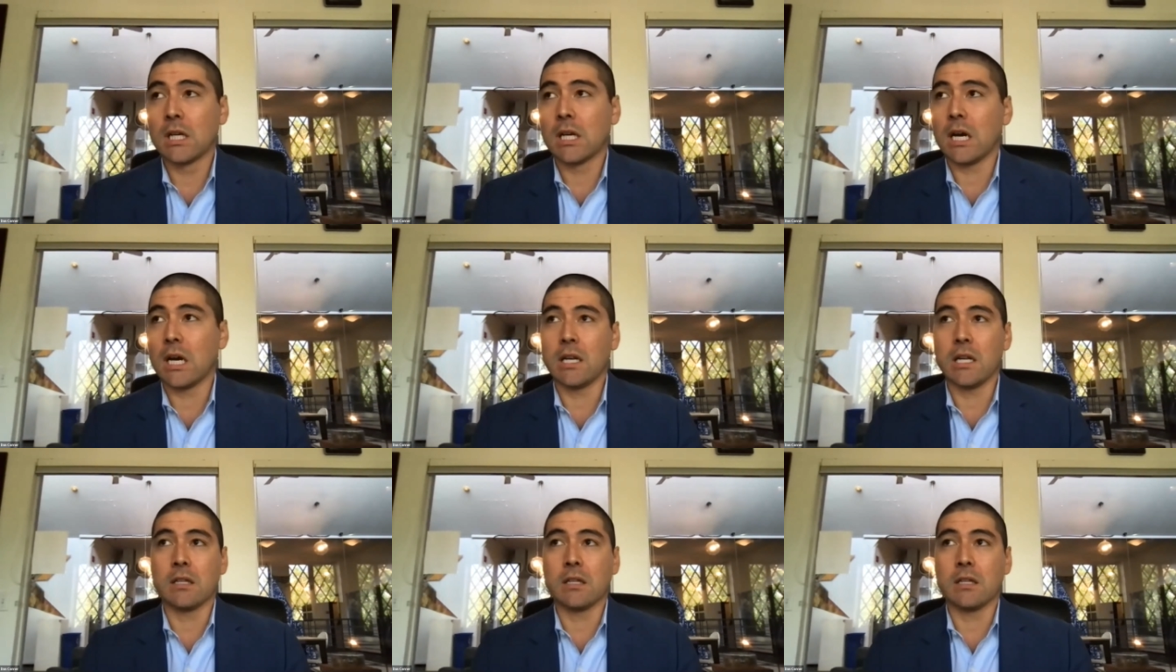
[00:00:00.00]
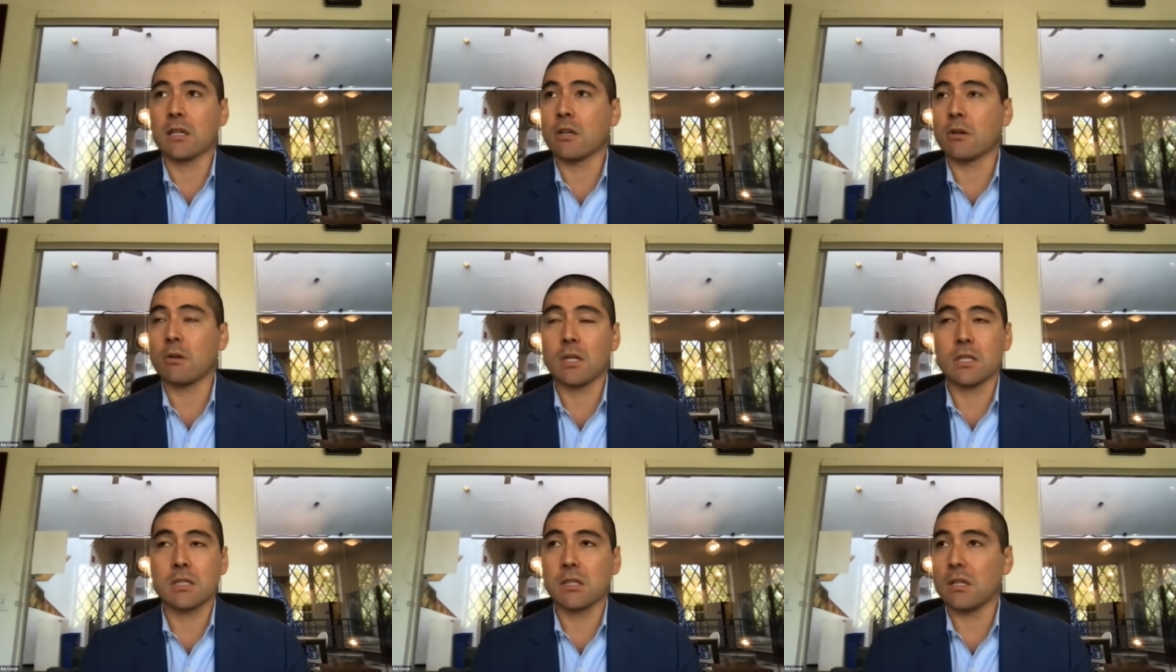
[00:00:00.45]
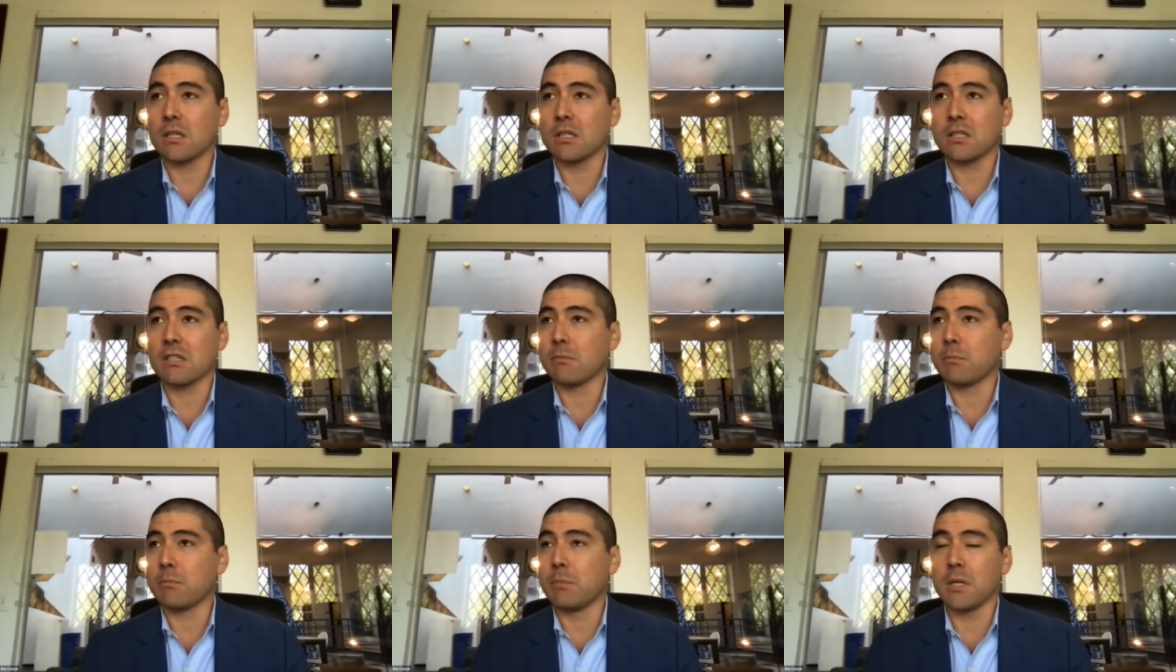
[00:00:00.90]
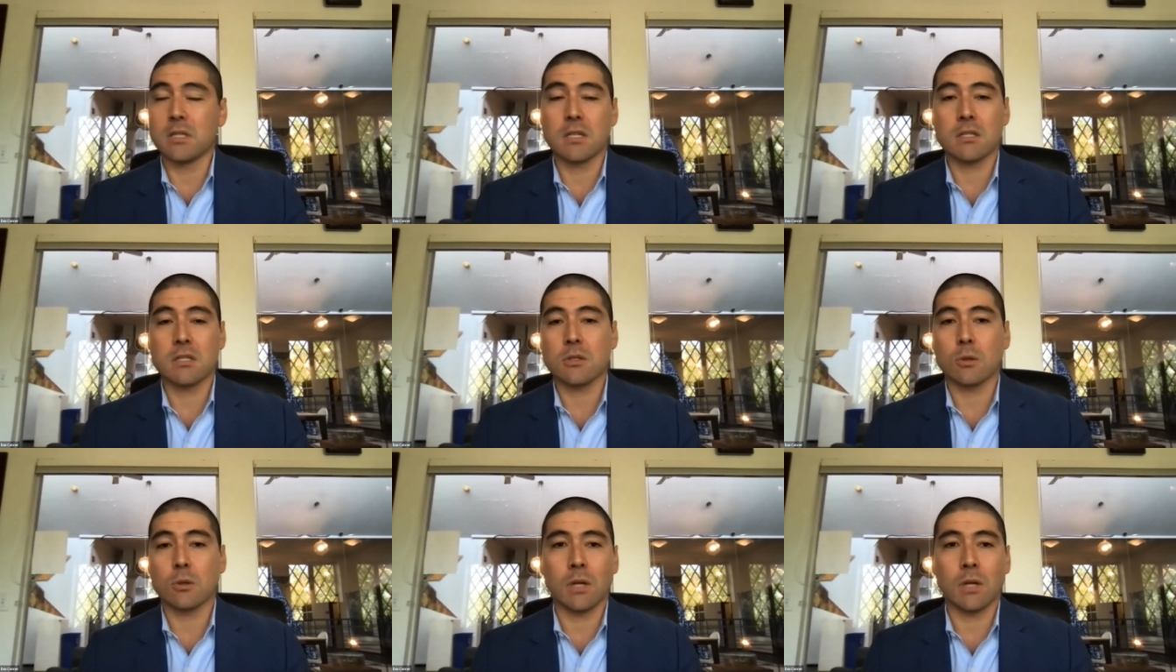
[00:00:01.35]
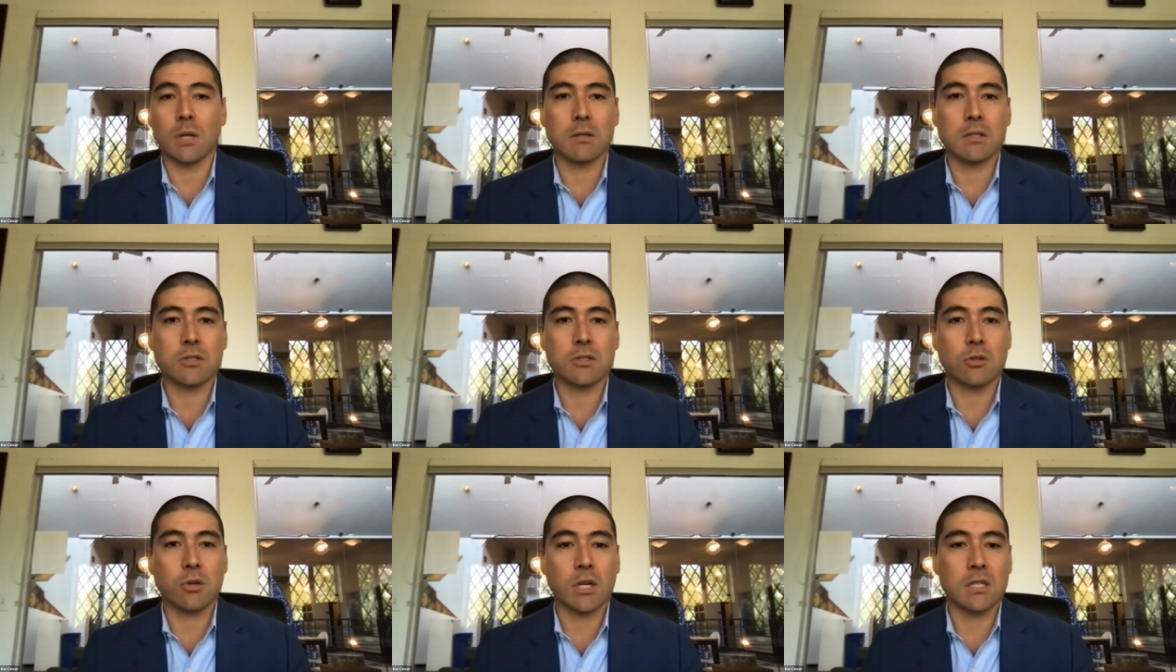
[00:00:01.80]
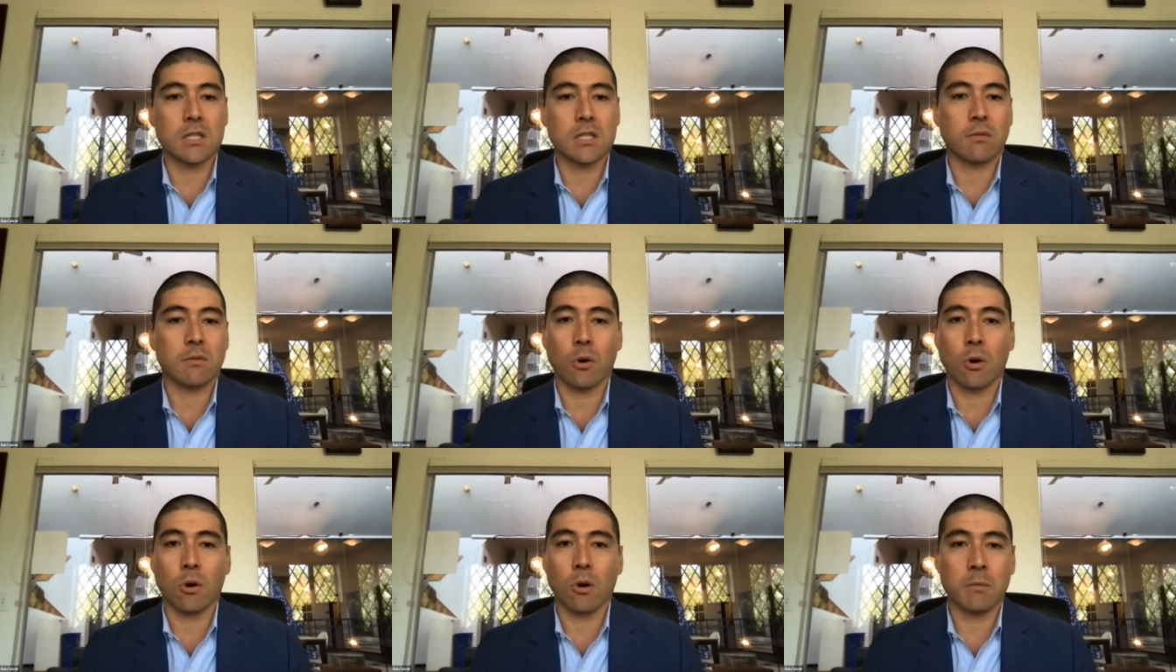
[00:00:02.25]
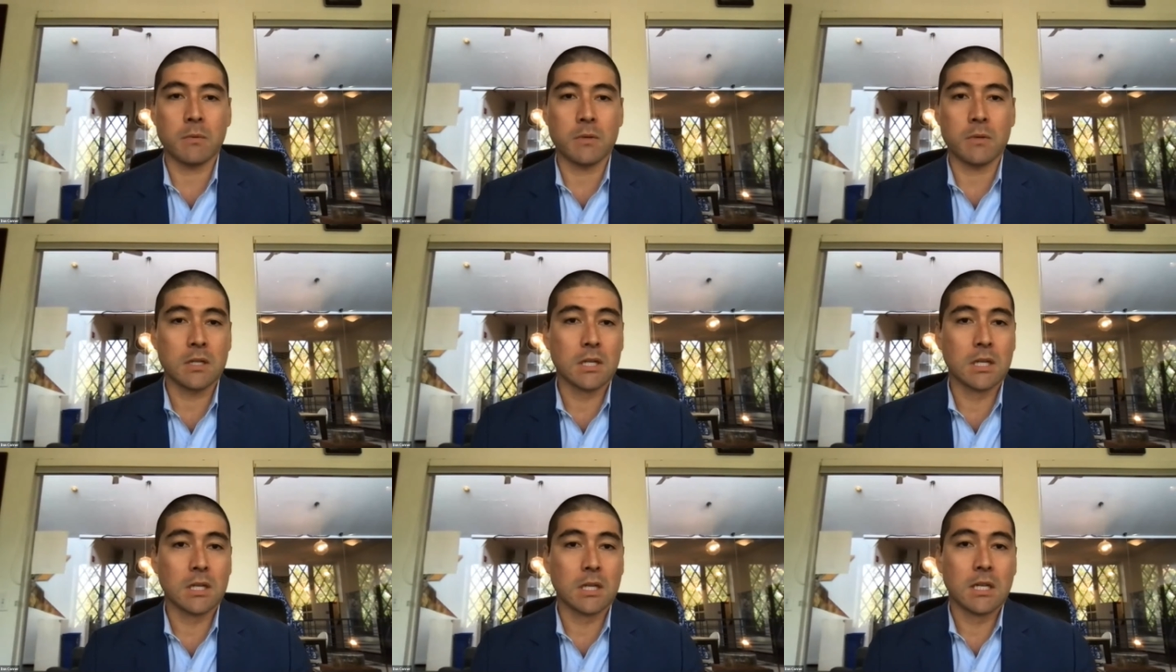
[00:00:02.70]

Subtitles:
And in the chrysalis of business school, I was transformed